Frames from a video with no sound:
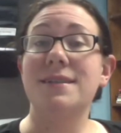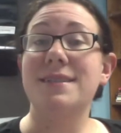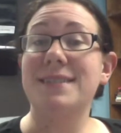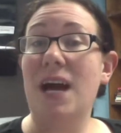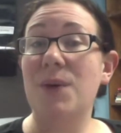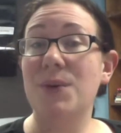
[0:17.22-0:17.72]

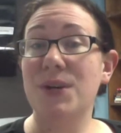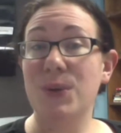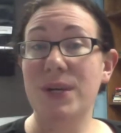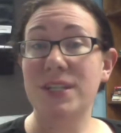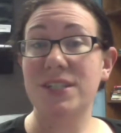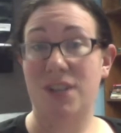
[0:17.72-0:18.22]
Now we're
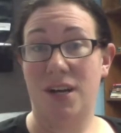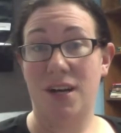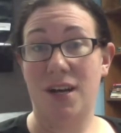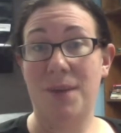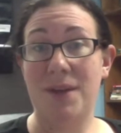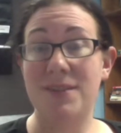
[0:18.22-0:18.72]
going to
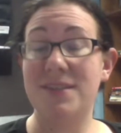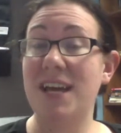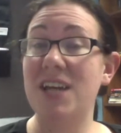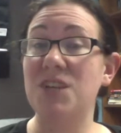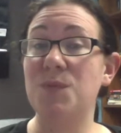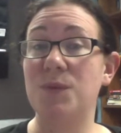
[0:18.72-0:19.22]
talk about
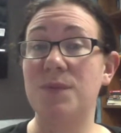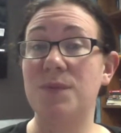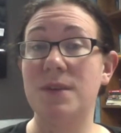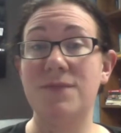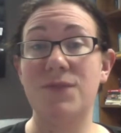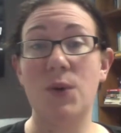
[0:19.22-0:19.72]
stage
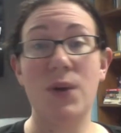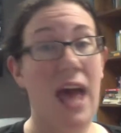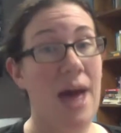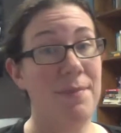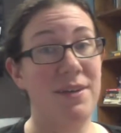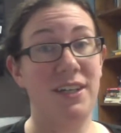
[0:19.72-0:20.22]
movement
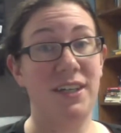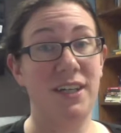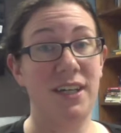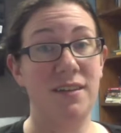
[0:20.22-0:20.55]
vocabulary.